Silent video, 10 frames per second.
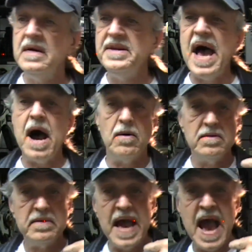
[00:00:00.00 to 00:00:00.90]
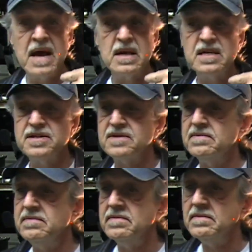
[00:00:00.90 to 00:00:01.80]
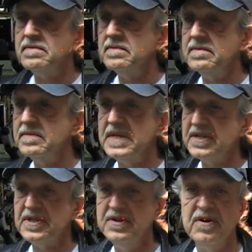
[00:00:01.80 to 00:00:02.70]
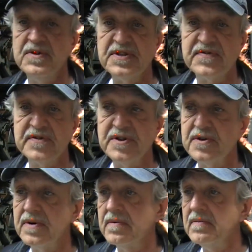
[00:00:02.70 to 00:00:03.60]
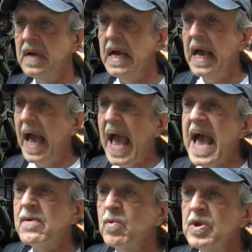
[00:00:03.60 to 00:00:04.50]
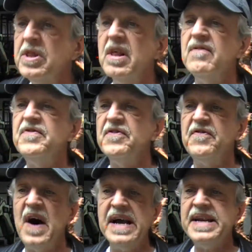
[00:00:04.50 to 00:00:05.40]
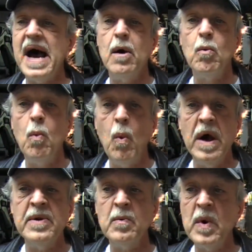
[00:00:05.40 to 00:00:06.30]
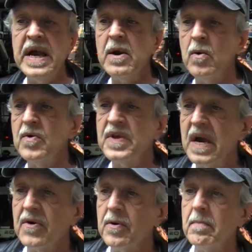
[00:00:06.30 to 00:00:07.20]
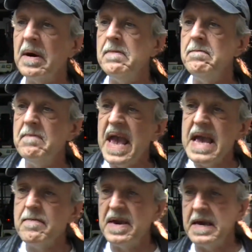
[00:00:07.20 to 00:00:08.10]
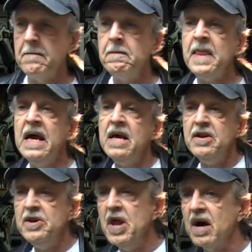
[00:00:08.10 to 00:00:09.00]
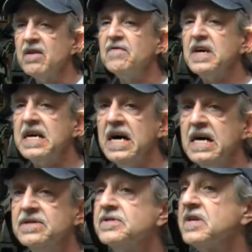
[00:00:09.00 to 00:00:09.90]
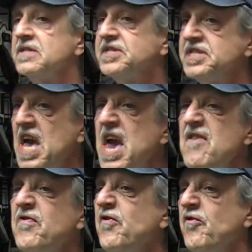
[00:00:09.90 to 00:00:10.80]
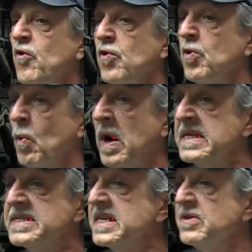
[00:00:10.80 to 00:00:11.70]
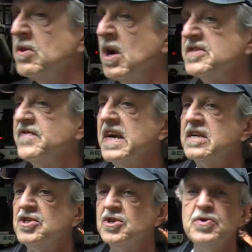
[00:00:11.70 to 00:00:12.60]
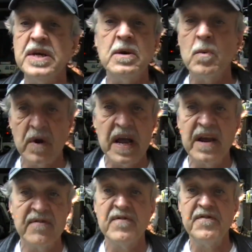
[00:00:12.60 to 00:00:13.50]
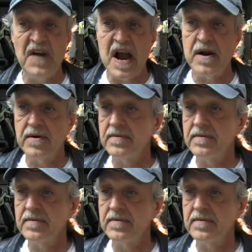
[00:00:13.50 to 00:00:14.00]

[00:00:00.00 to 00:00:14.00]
Now, Alex doesn't know this for sure and would love to find out one way or the other, but maybe none of the guns, save for the ones in Las Vegas shooting, were ever fired.